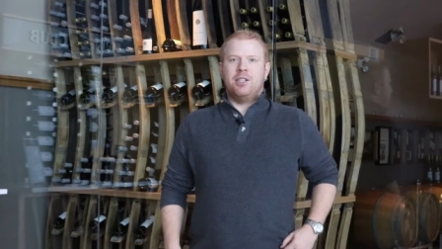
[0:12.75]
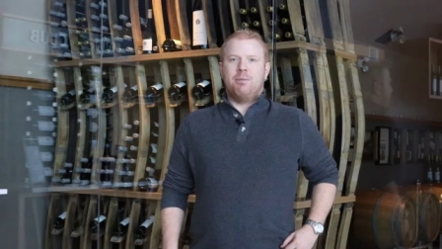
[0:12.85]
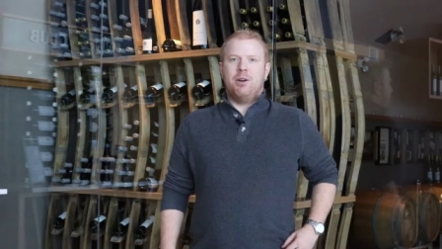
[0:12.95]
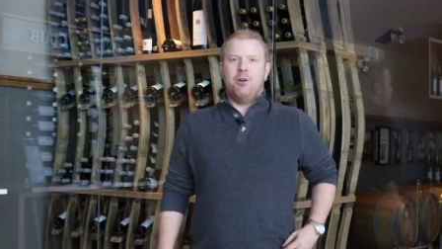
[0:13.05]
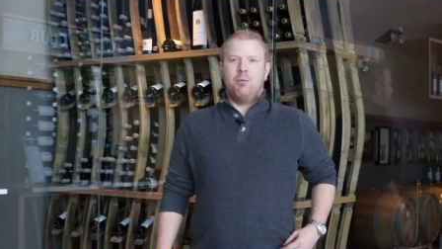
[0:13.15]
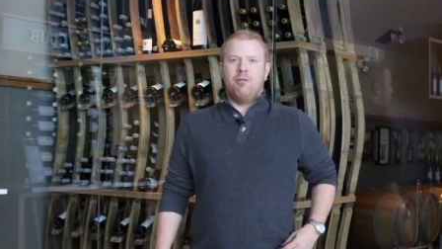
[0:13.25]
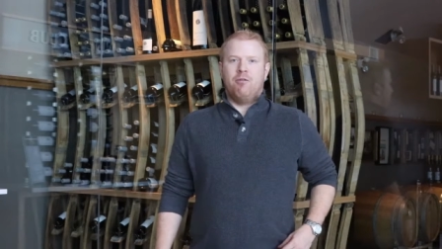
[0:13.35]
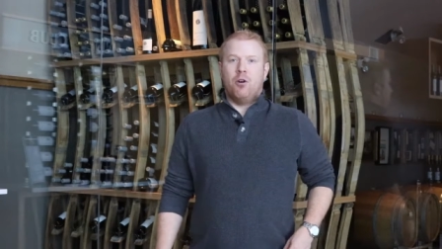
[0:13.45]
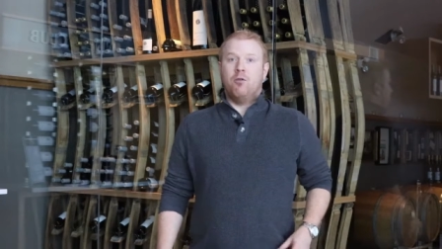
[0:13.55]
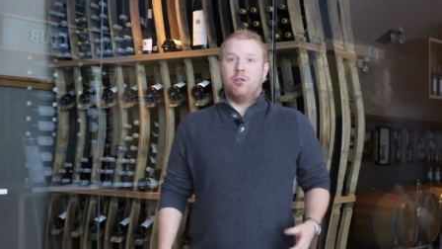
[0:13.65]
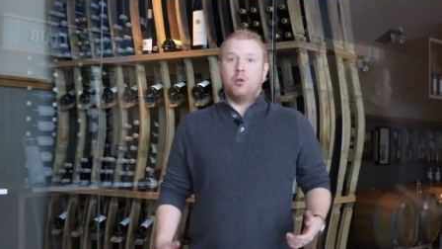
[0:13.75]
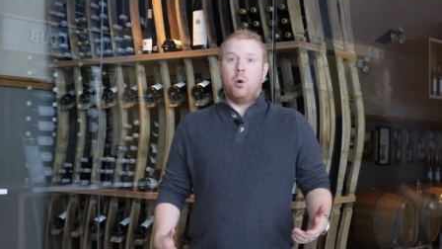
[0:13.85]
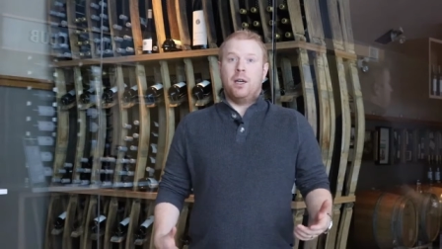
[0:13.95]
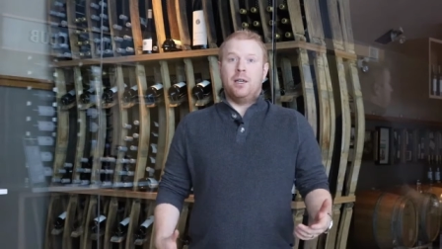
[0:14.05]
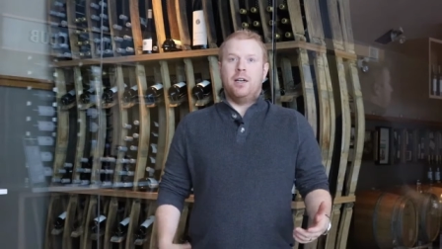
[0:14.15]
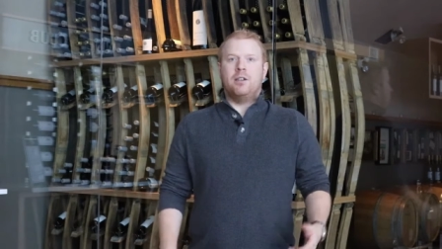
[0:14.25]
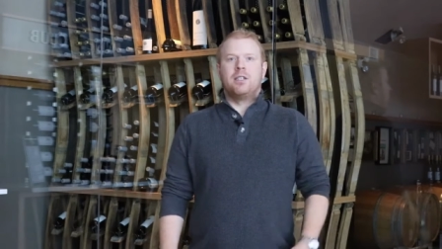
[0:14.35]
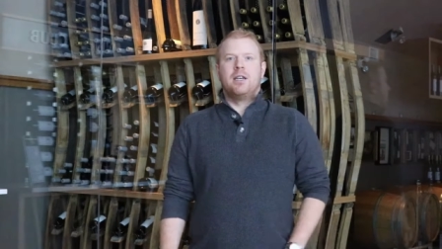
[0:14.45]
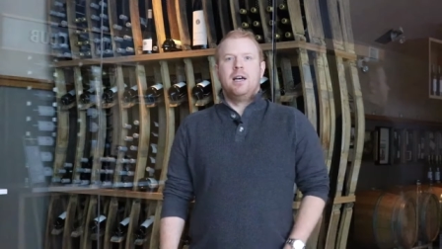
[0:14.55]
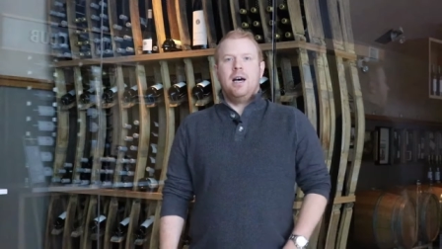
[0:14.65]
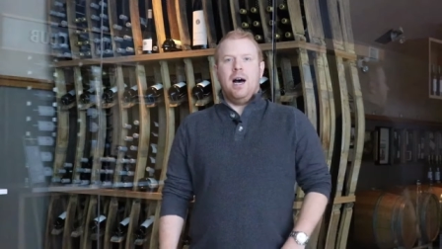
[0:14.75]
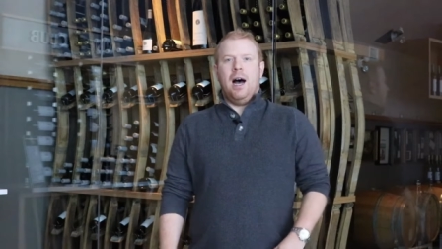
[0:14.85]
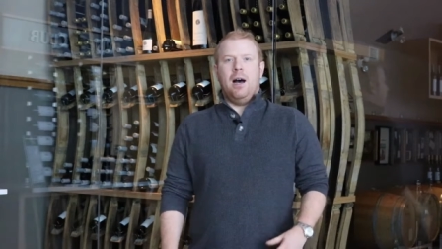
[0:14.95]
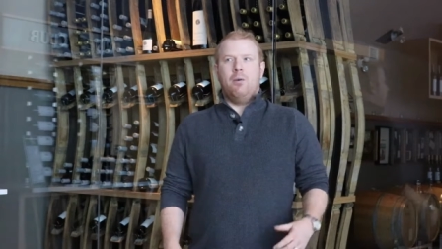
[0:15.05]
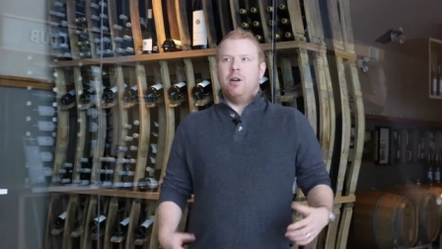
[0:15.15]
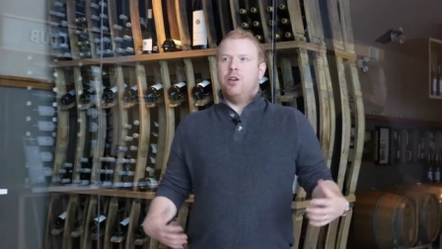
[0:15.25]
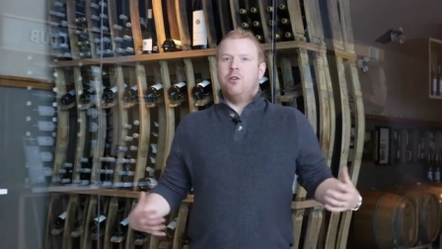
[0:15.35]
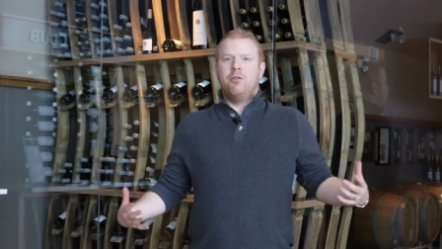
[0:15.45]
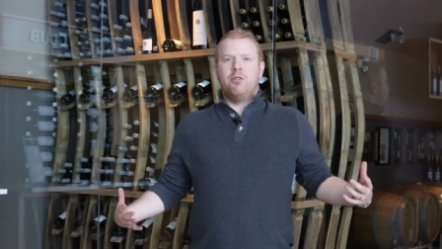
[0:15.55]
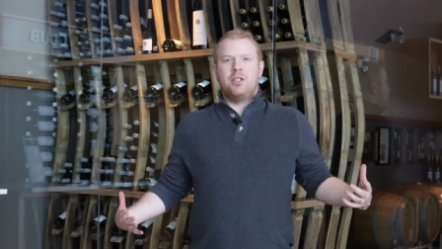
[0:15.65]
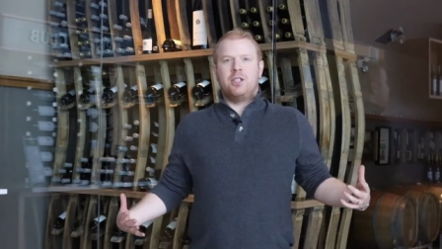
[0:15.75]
It's been open for over 20 years. Uh, we're in a new,